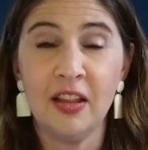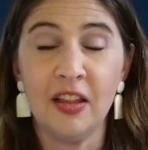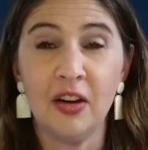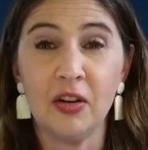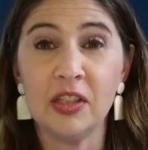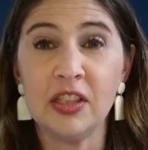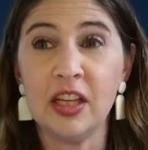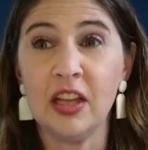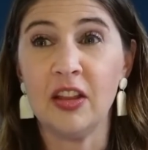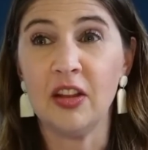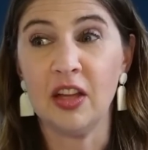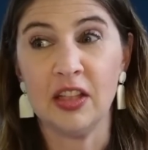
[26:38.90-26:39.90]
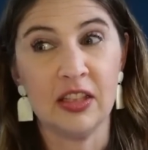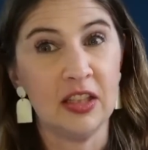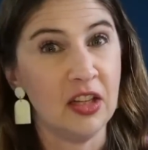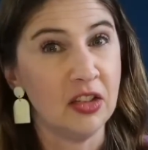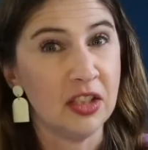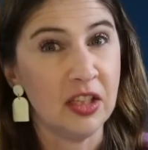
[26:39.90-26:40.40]
There is either, it,
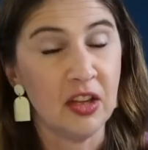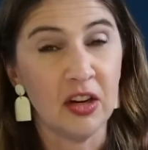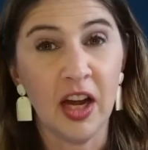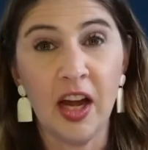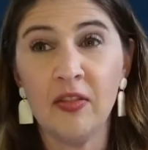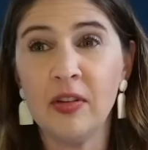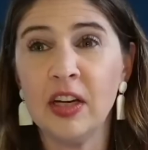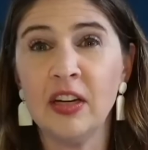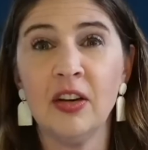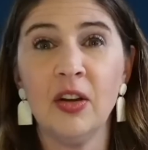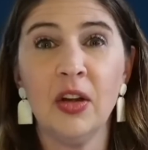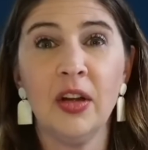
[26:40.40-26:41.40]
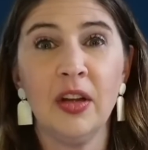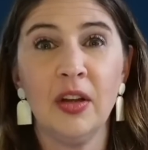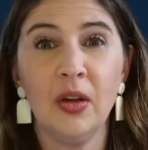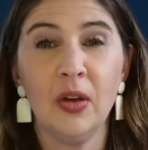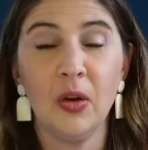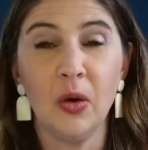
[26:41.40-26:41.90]
there's either heaven
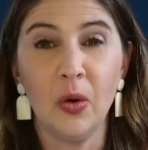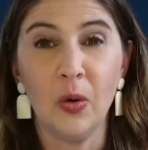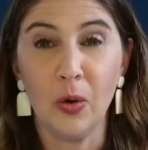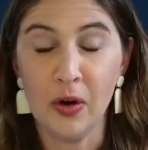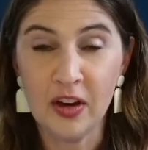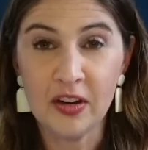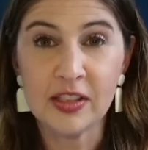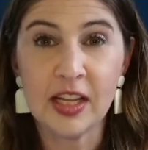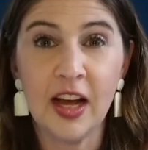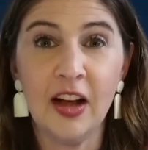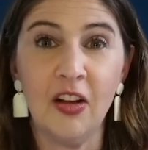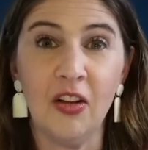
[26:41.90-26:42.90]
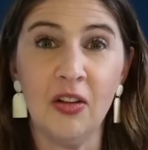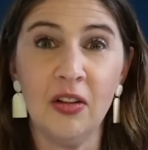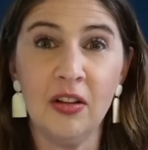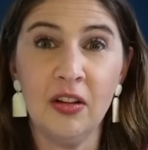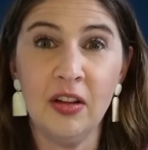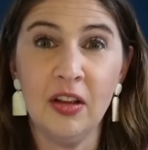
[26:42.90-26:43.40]
or there's hell
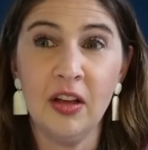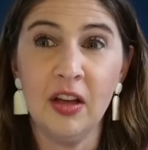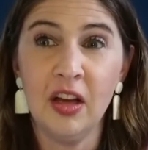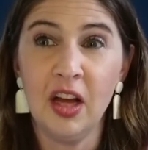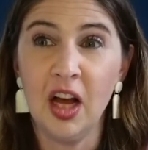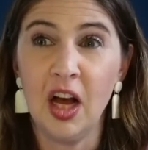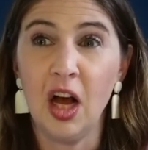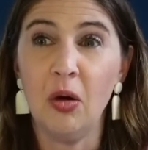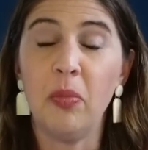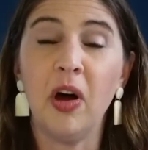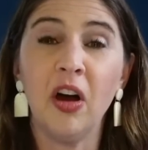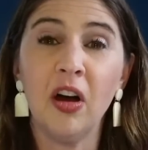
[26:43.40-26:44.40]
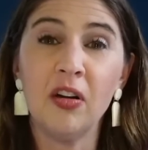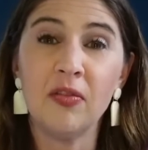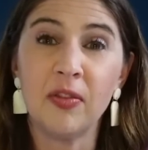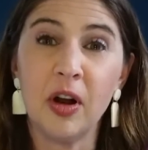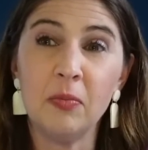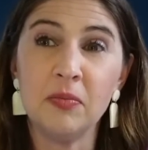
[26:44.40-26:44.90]
apart
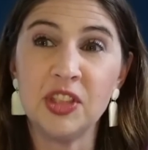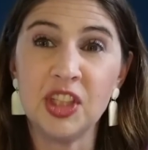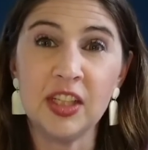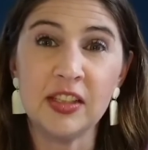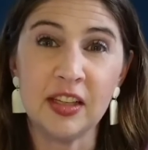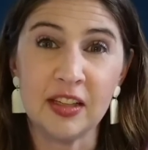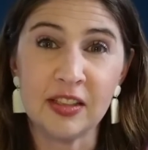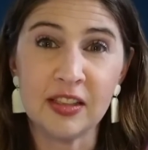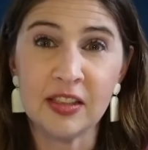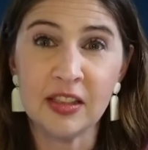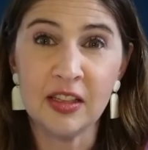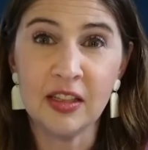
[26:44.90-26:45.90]
from Jesus,